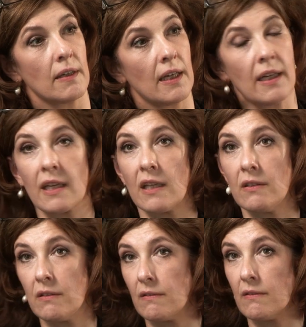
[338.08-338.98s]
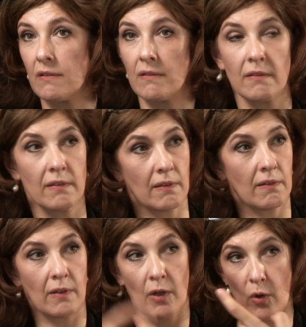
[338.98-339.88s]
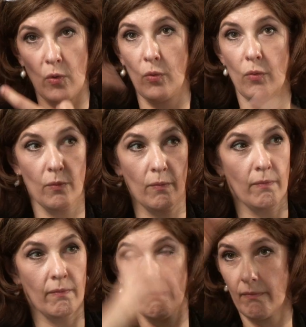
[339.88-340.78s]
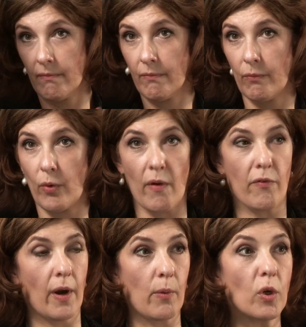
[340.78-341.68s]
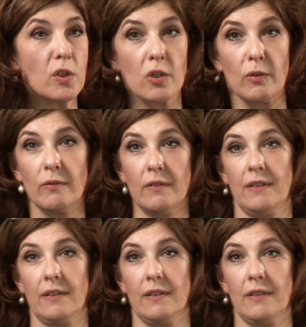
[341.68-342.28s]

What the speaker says: and I can go wherever I want to,